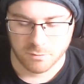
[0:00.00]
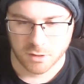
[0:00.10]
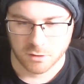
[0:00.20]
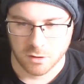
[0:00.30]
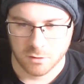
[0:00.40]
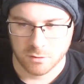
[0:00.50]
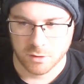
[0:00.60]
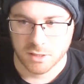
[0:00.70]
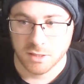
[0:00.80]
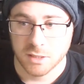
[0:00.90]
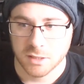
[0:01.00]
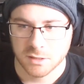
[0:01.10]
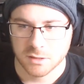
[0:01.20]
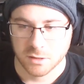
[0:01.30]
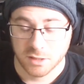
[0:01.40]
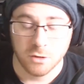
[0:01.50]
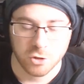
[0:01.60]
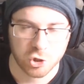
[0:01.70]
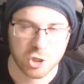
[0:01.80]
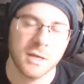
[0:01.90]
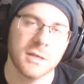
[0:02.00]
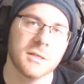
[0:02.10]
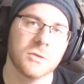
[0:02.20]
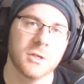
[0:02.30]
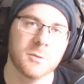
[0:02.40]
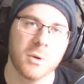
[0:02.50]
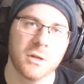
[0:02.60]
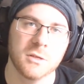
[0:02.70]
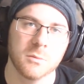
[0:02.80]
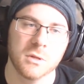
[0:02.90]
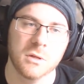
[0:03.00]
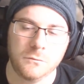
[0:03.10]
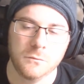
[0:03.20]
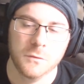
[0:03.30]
You know, he or she is responsible